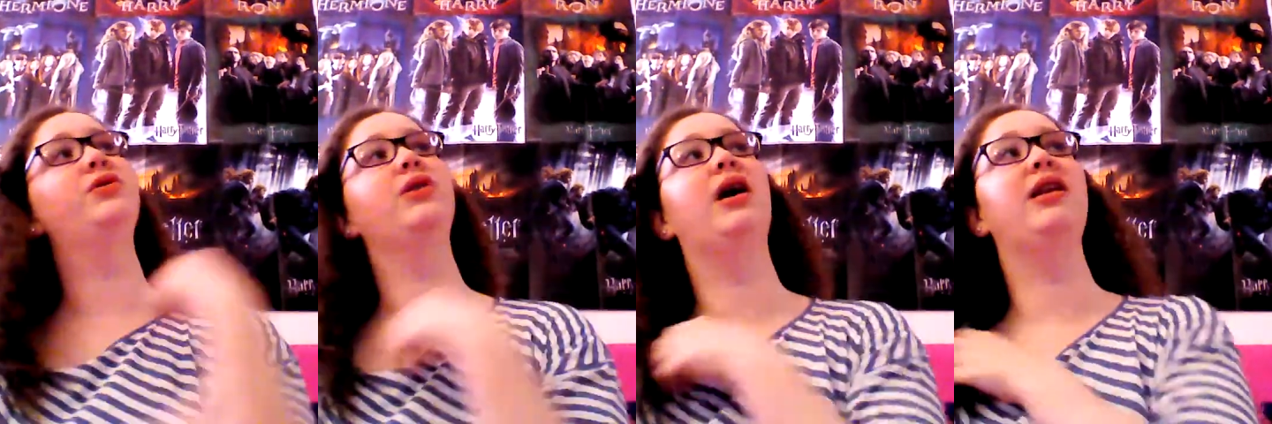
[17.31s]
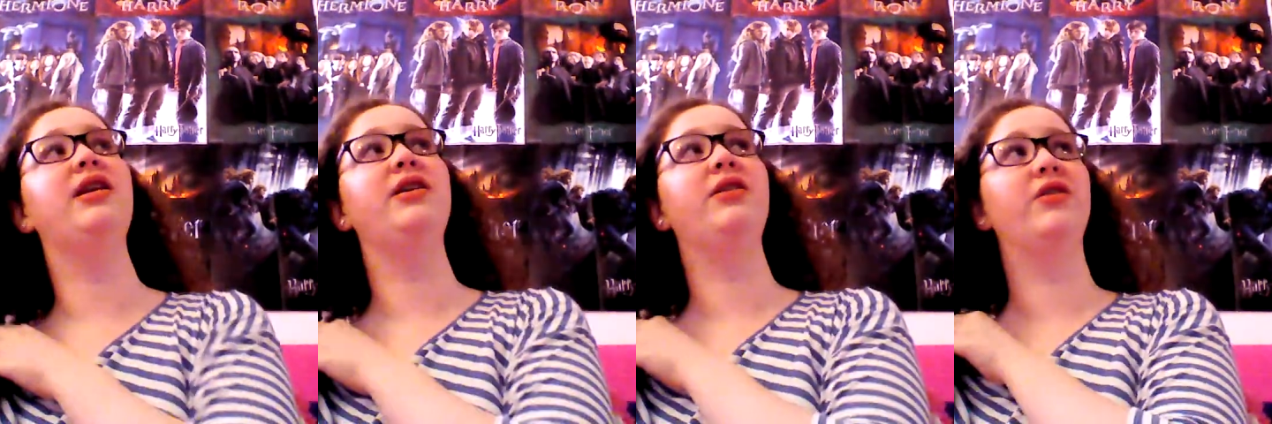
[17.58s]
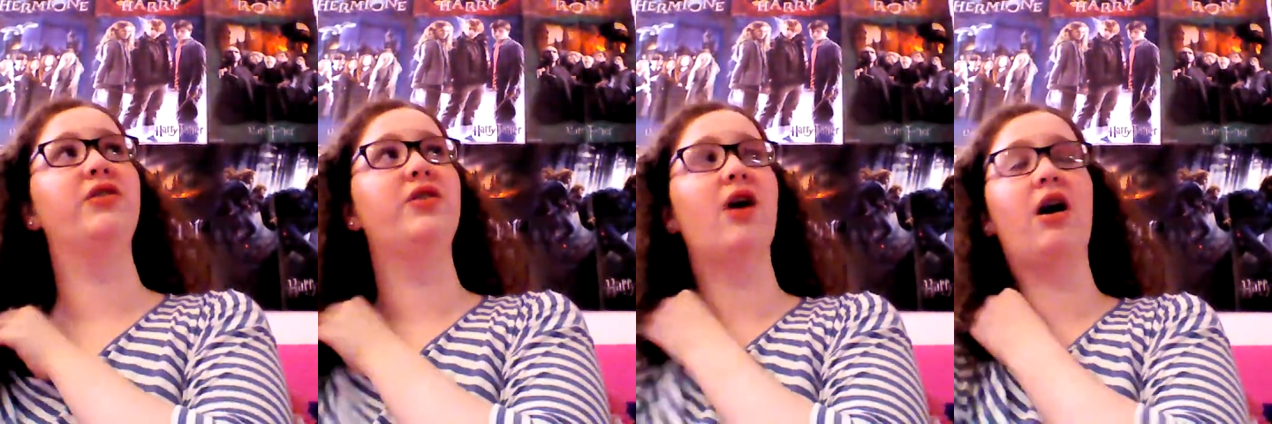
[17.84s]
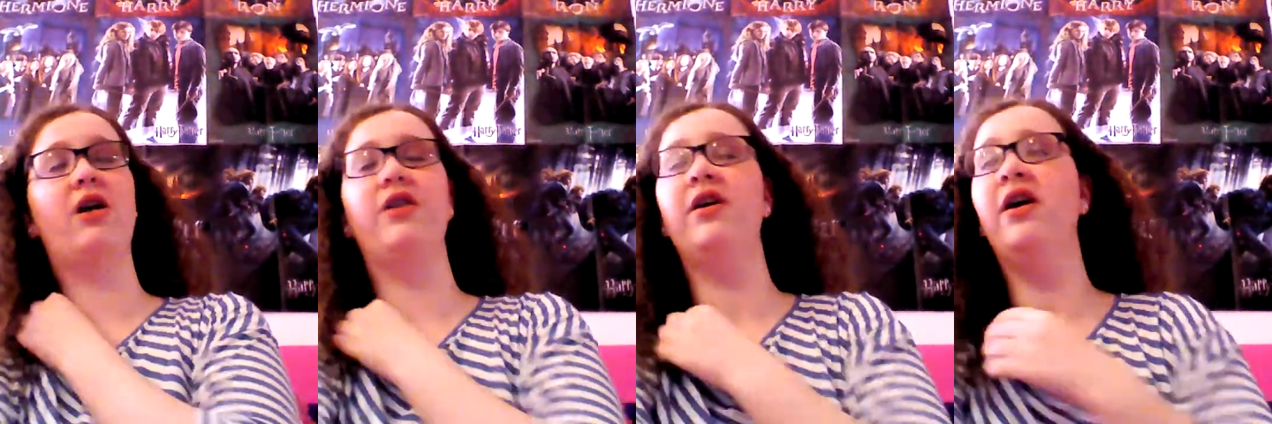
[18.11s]
I need to
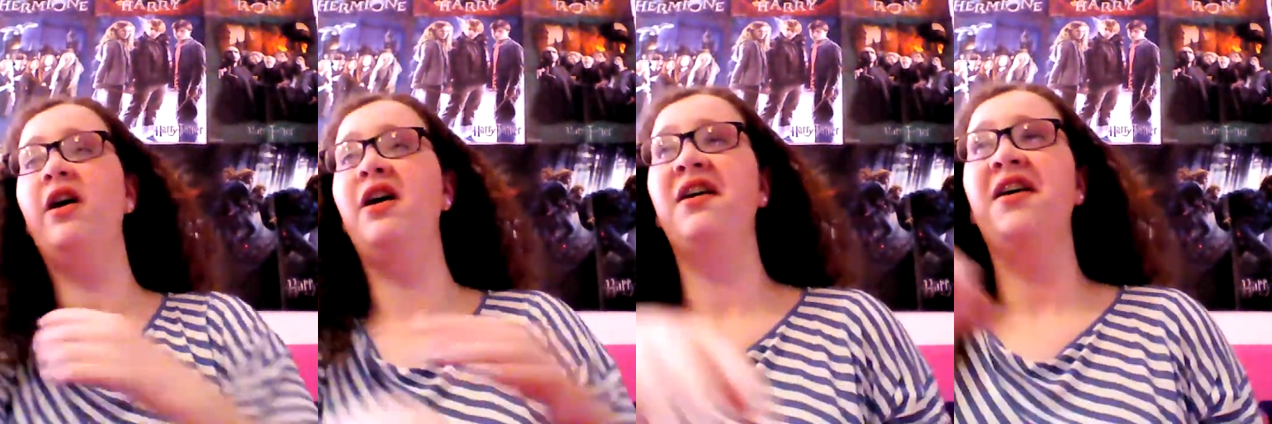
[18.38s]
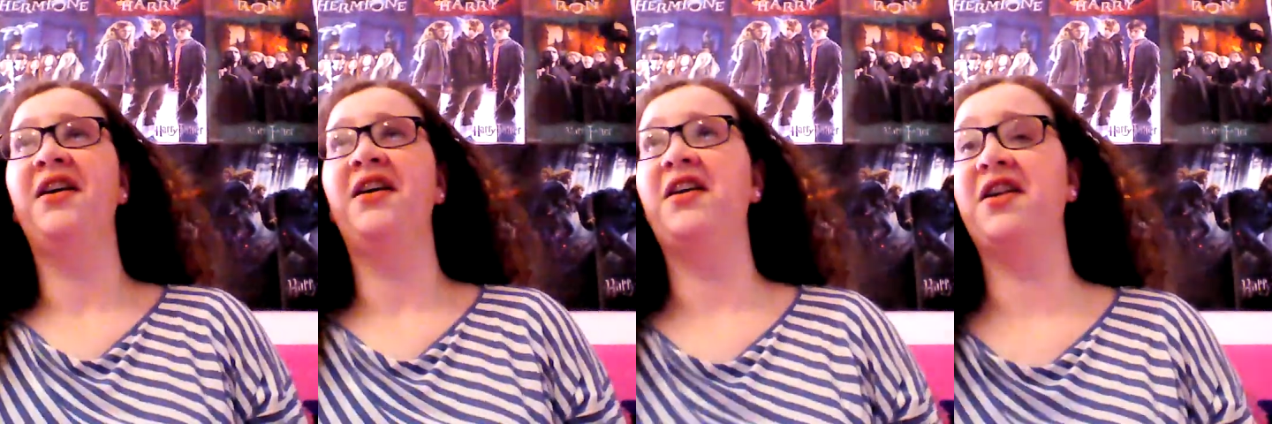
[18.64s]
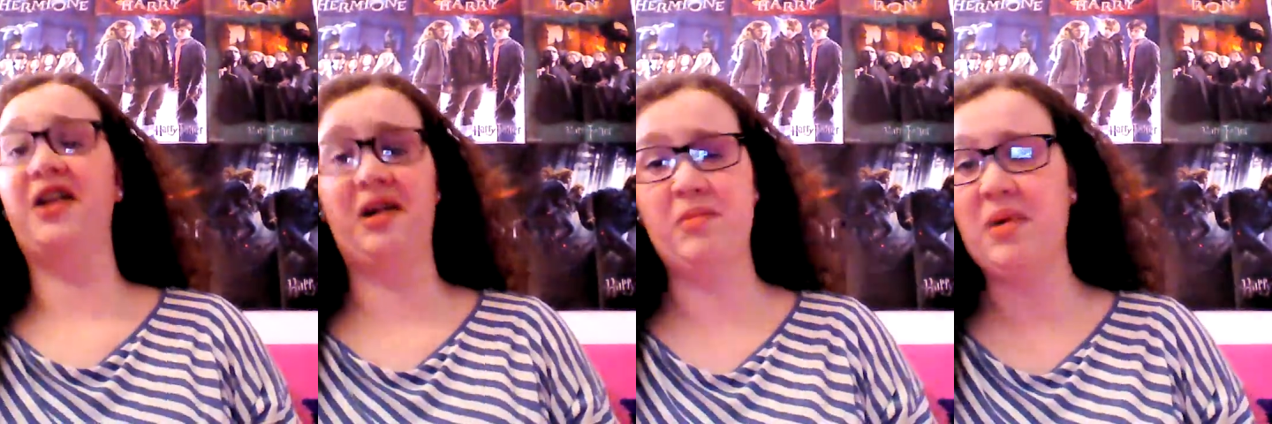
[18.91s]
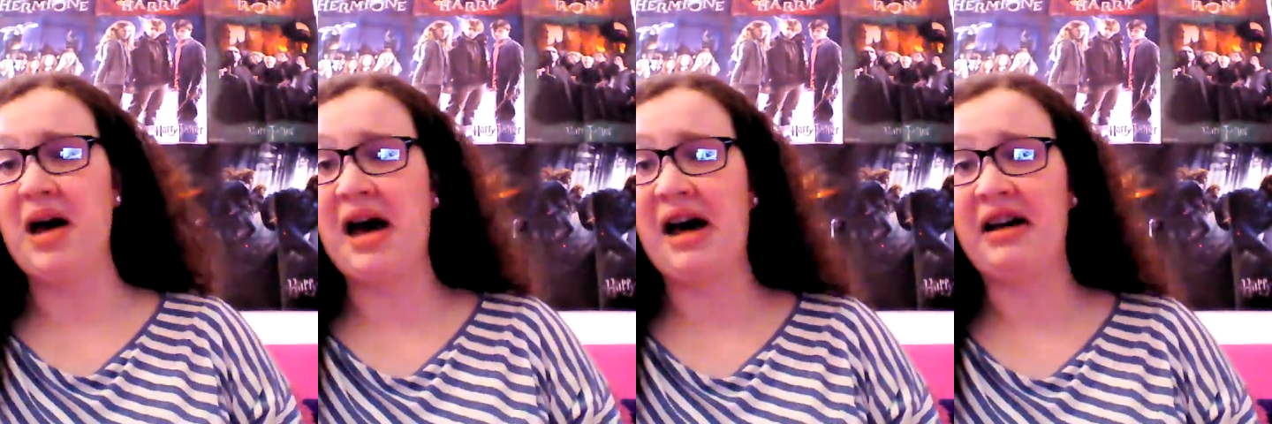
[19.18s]
start cutting
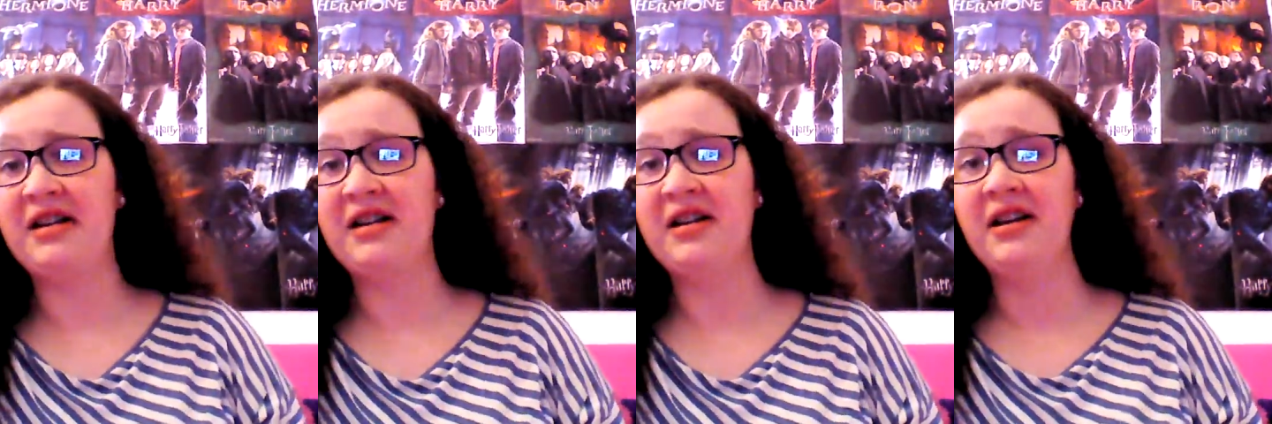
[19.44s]
back